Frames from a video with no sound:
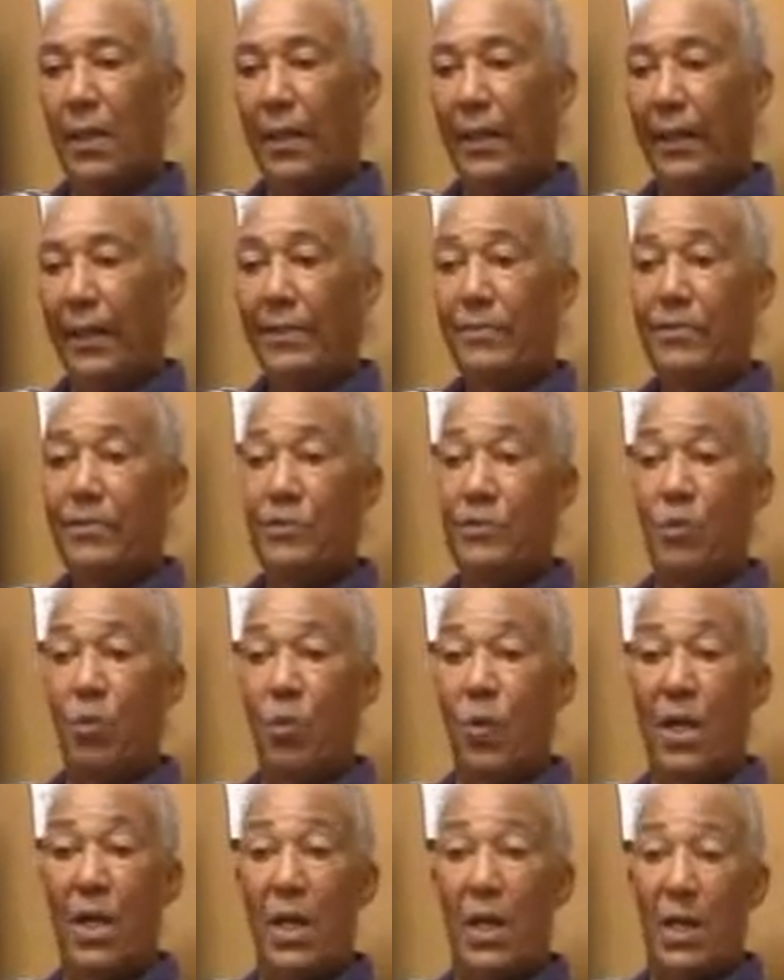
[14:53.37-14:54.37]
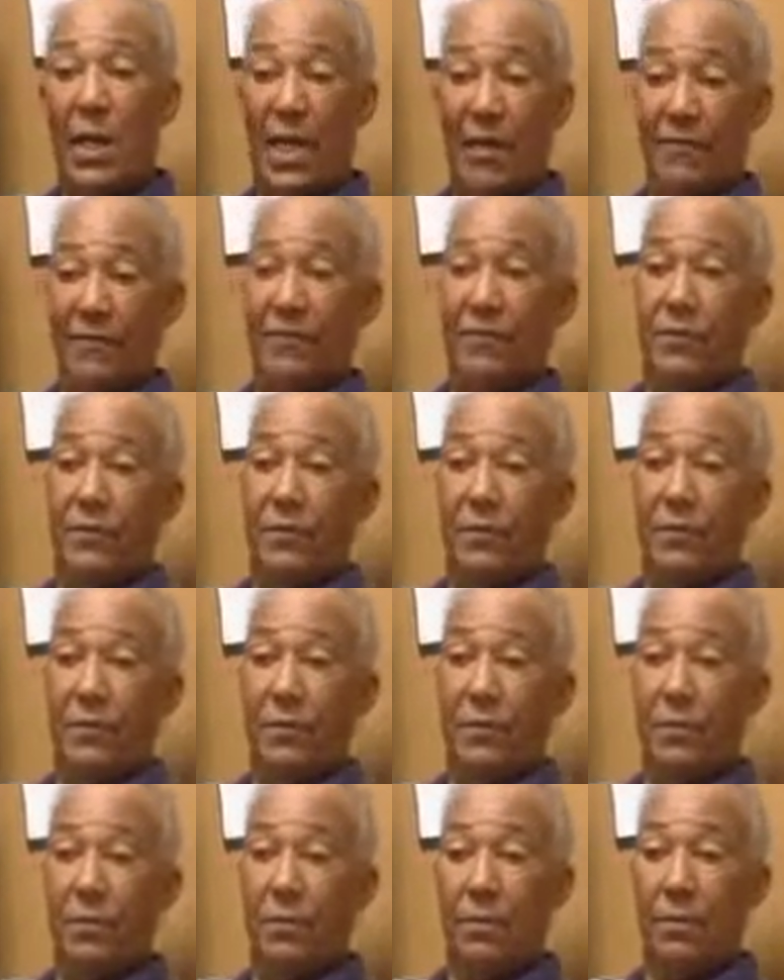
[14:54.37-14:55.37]
And it was well after
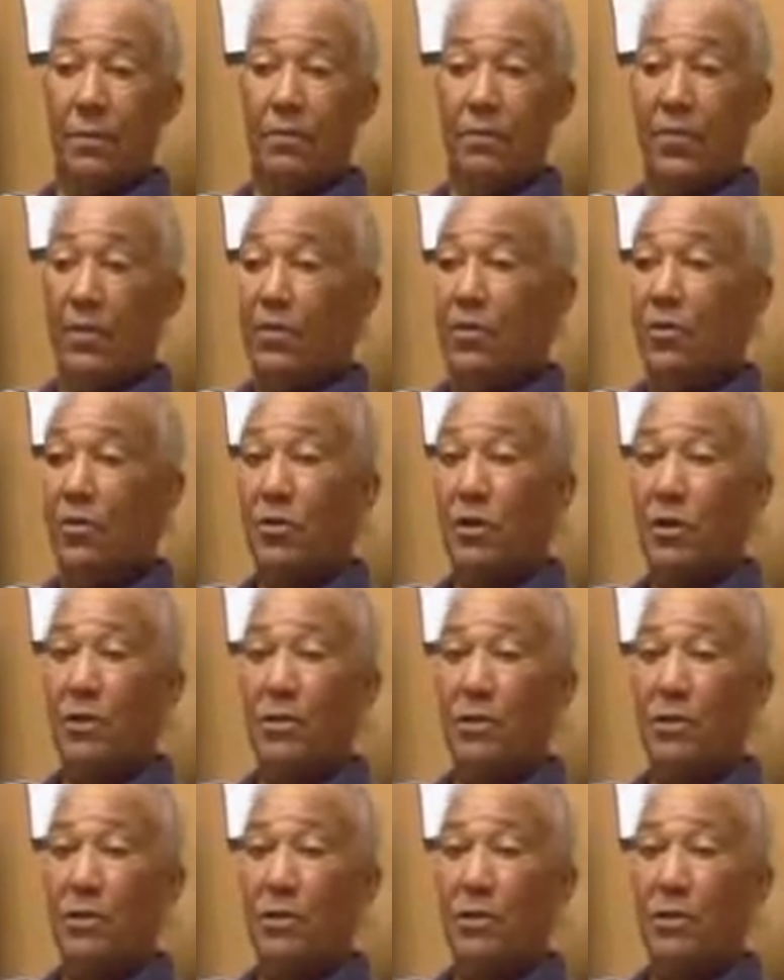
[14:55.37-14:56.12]
3:30